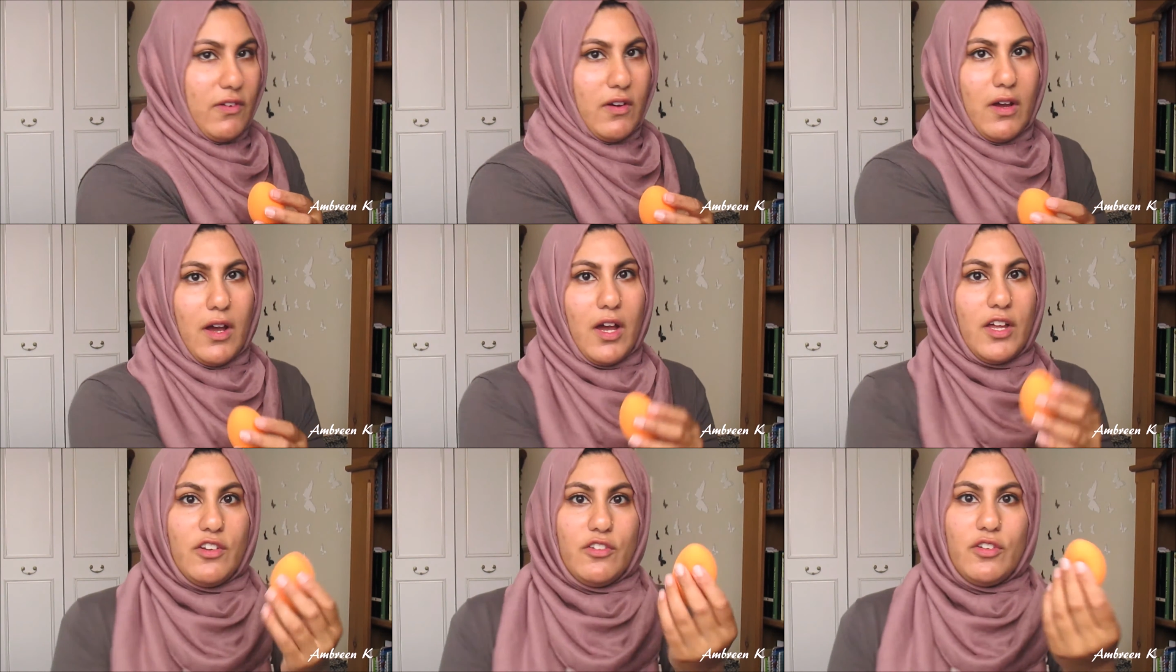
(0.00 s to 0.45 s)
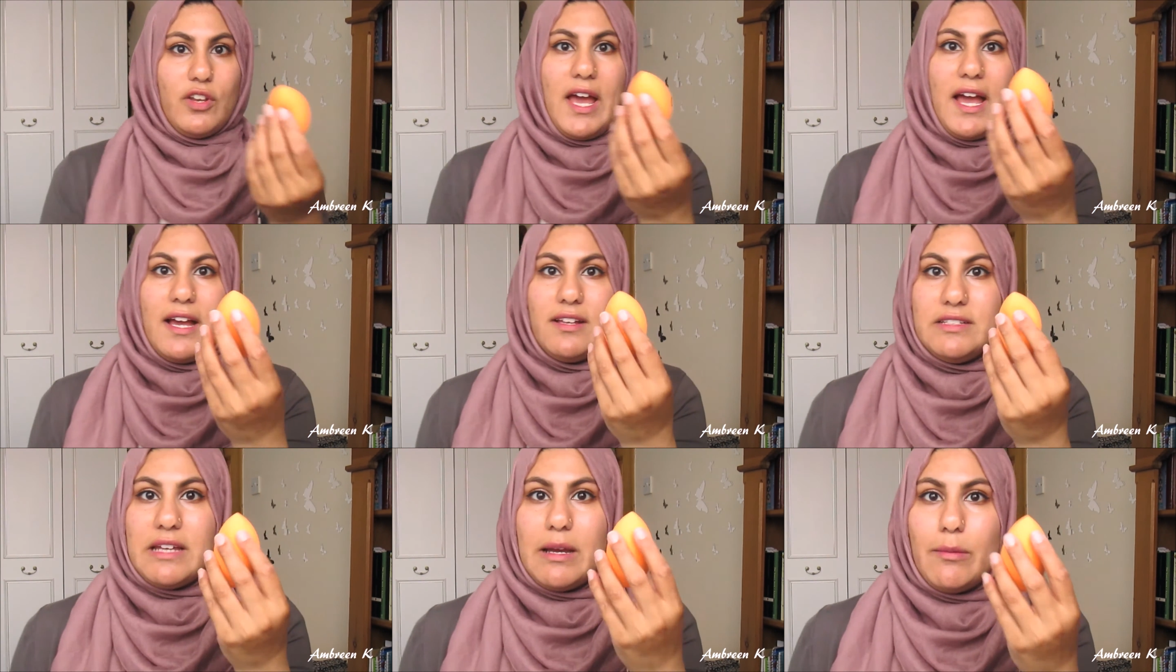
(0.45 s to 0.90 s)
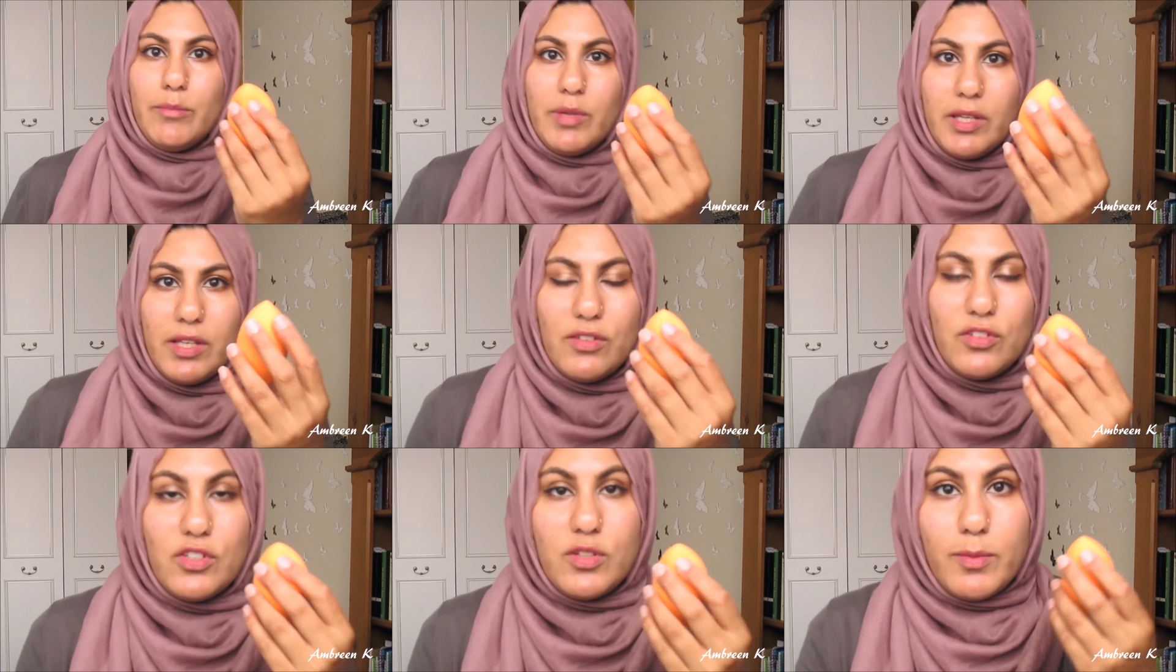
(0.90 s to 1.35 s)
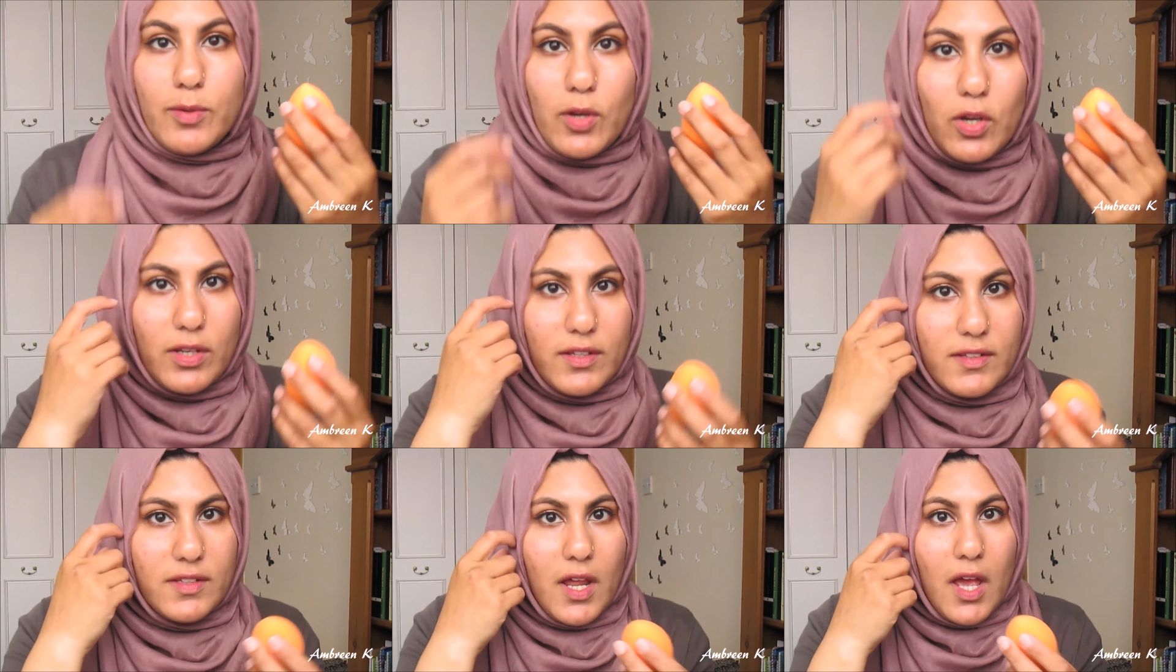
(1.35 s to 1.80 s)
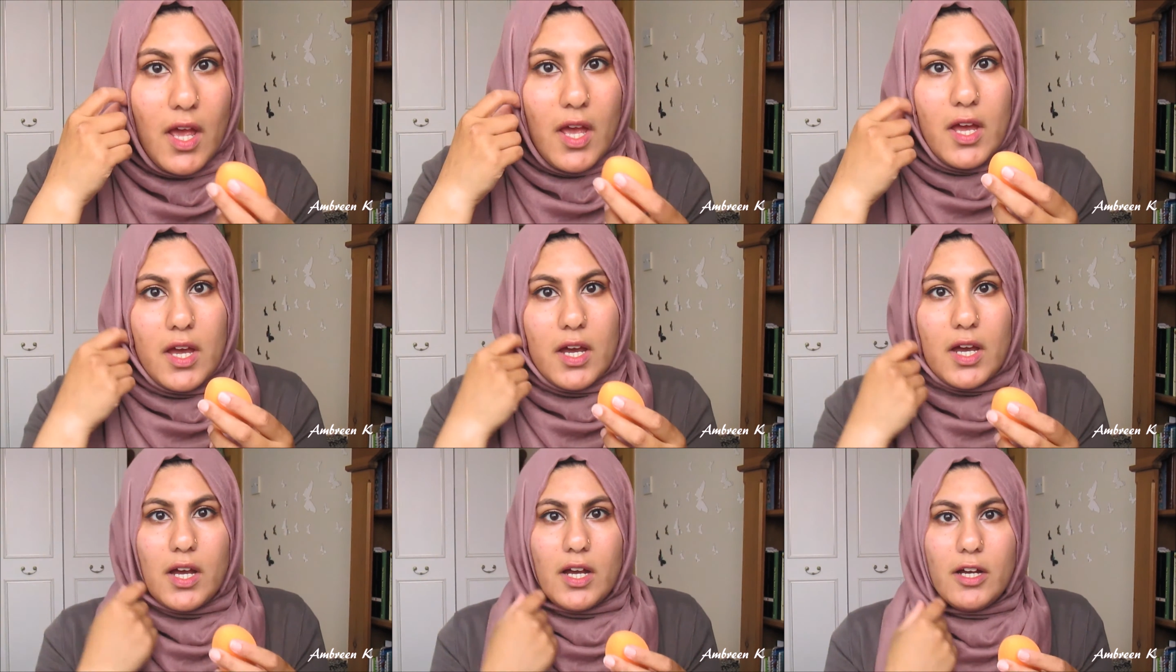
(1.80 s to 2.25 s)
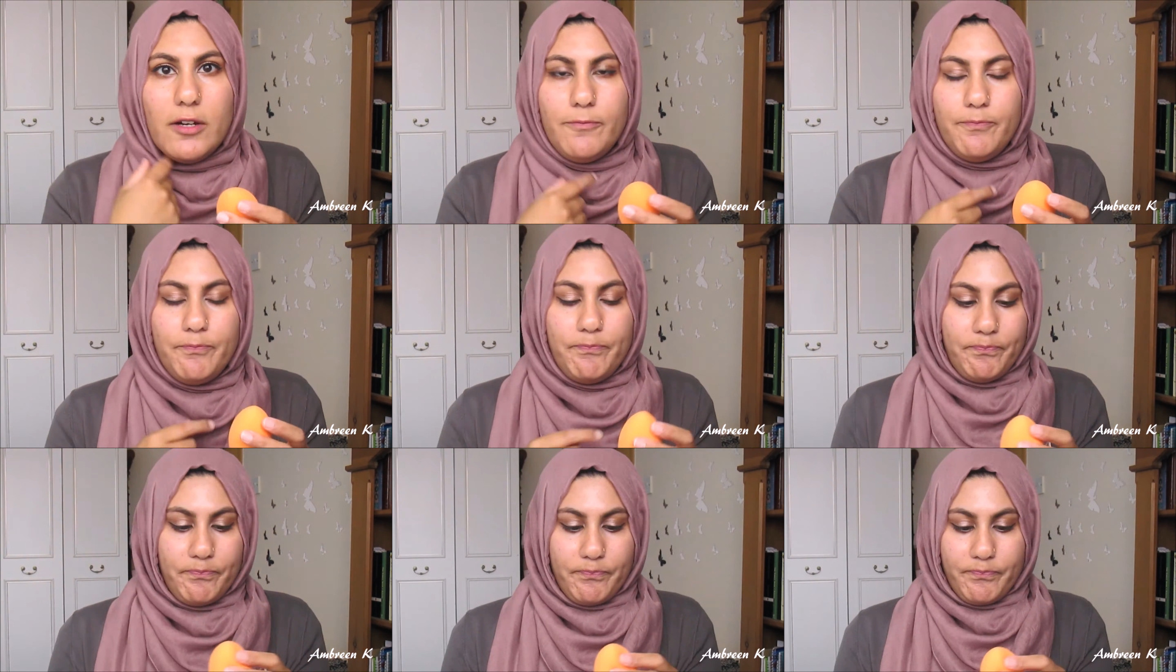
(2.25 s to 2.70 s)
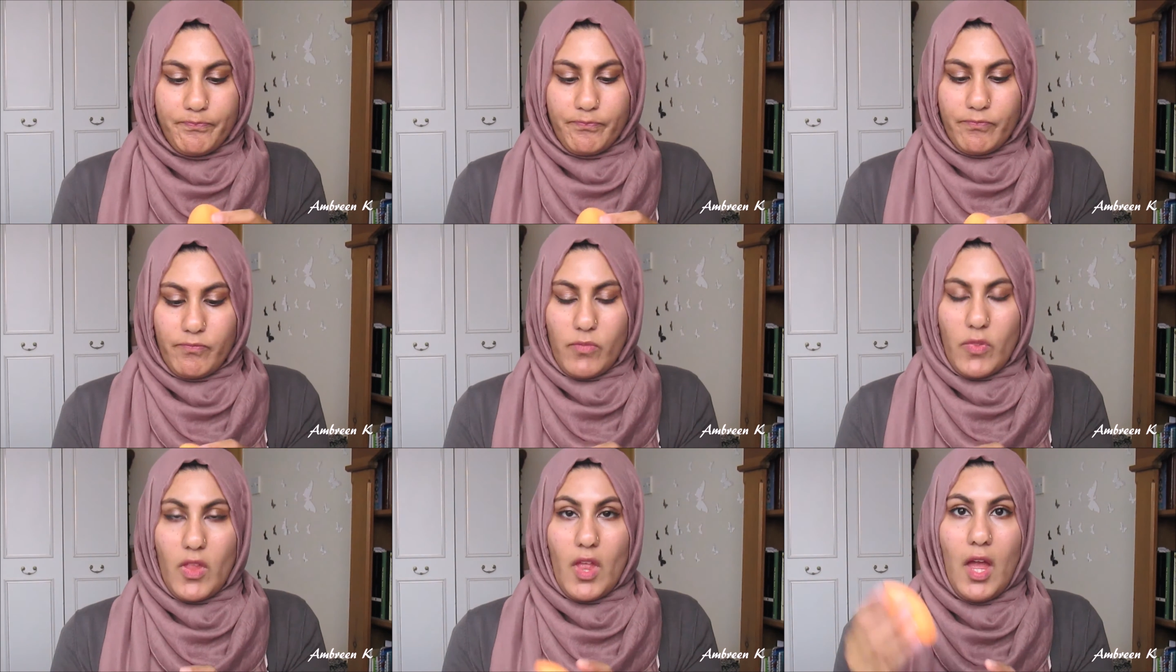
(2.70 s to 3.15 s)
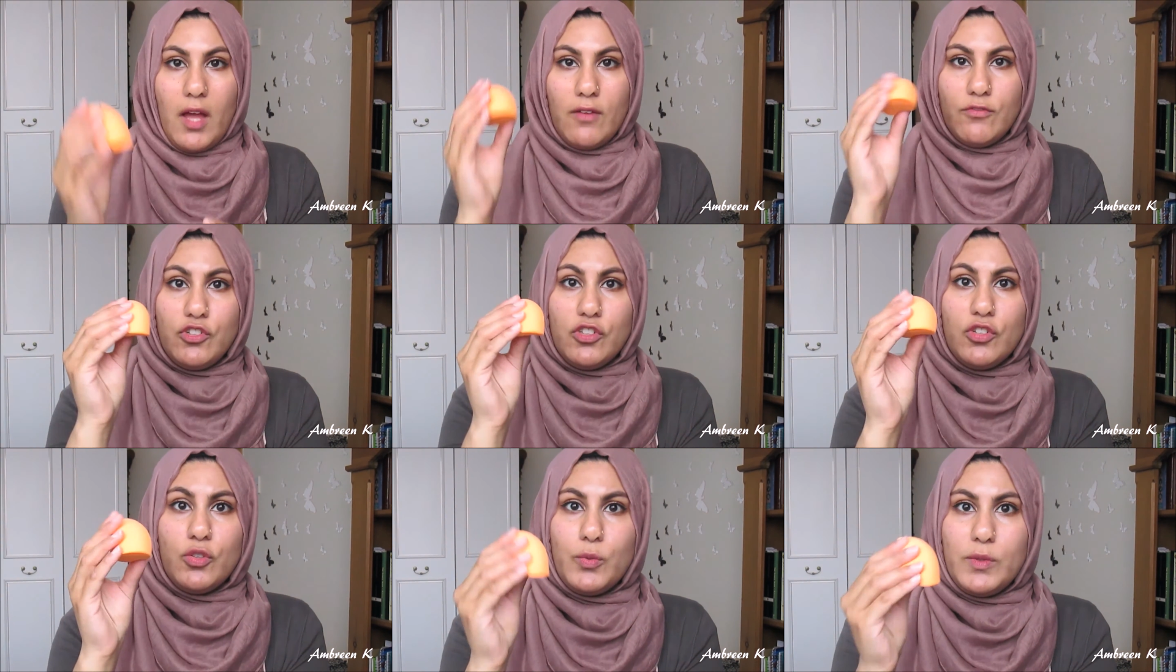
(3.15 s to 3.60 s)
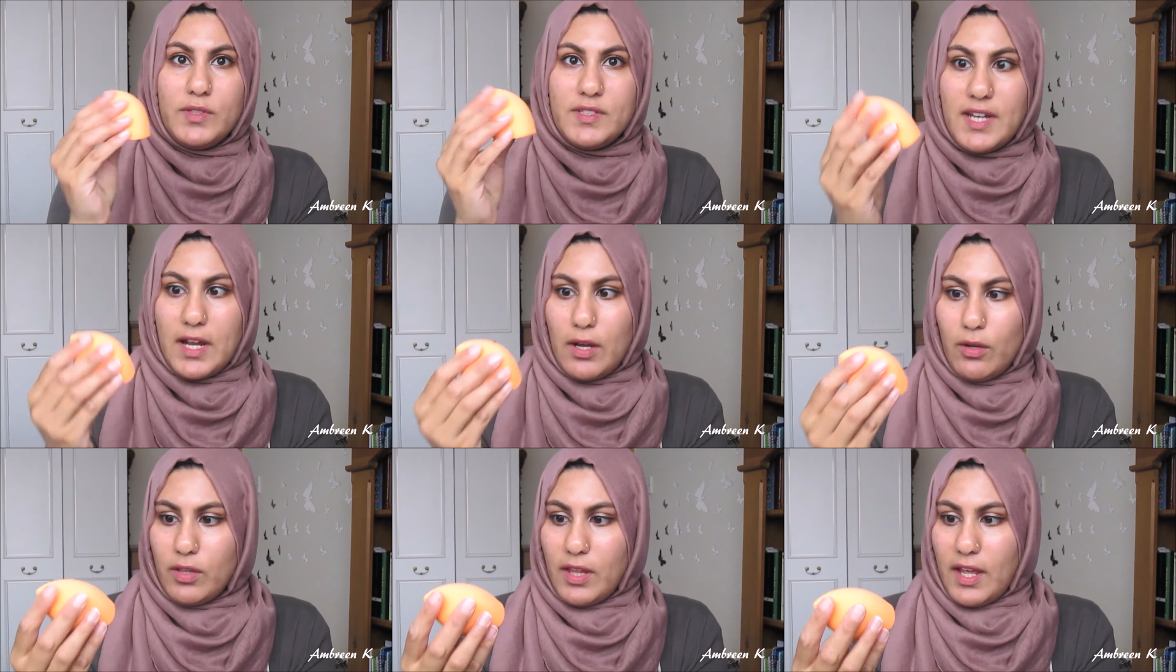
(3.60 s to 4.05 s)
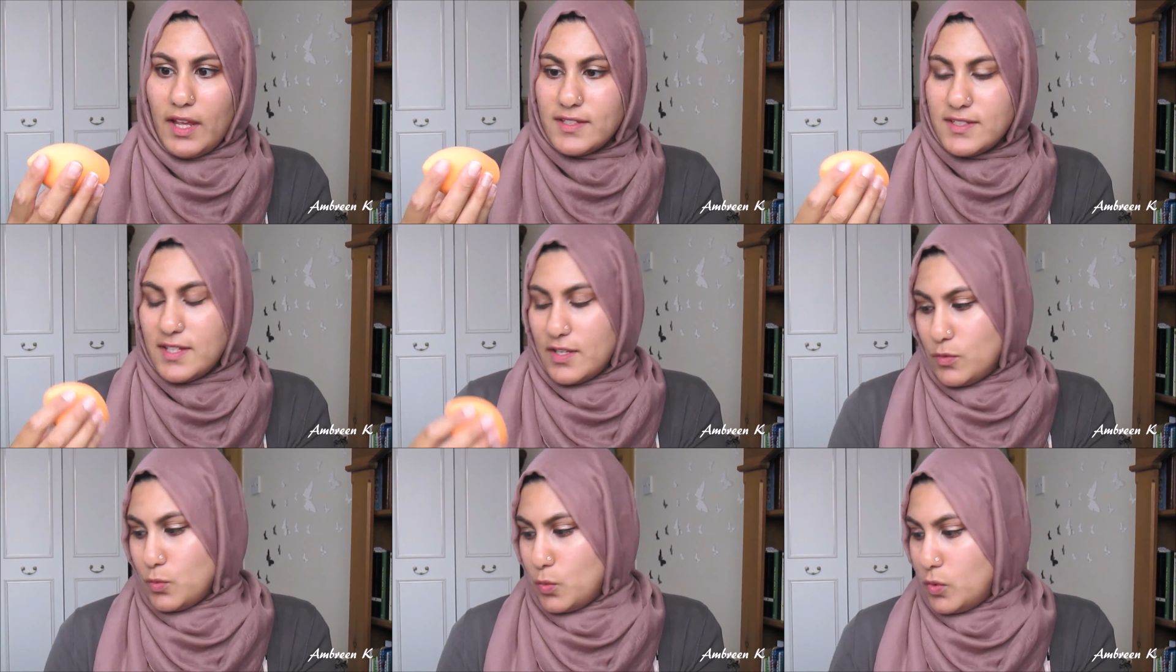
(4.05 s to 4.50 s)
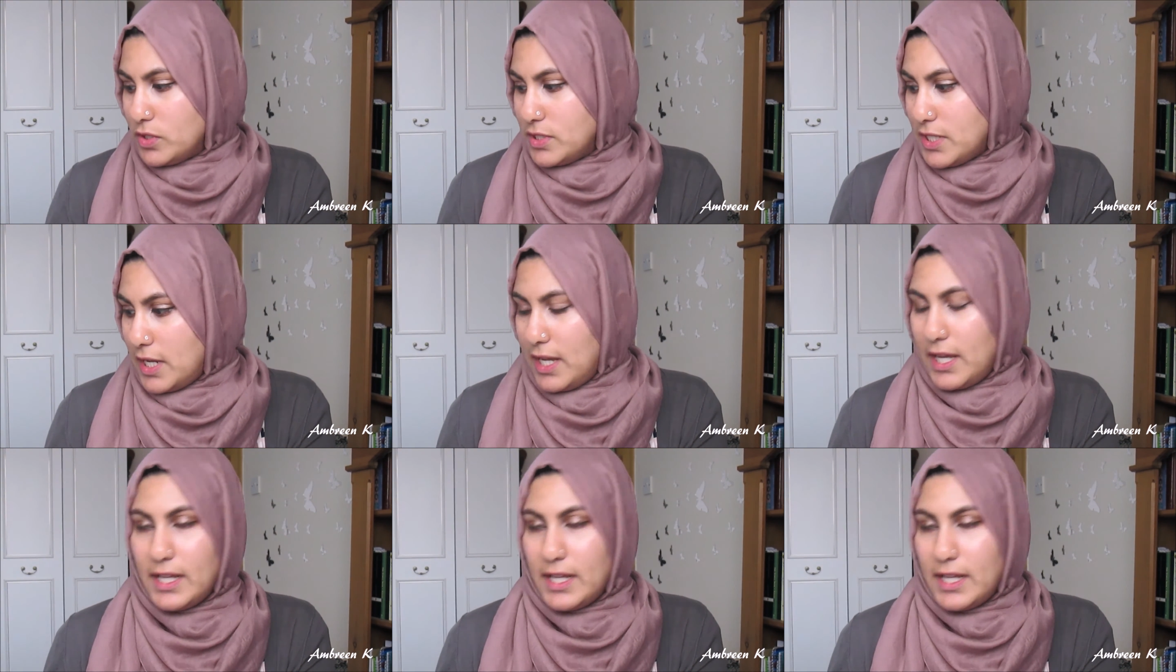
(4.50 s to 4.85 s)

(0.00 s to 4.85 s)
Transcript: I don't know how damp it is, to be honest. I've just squeezed out all the excess water,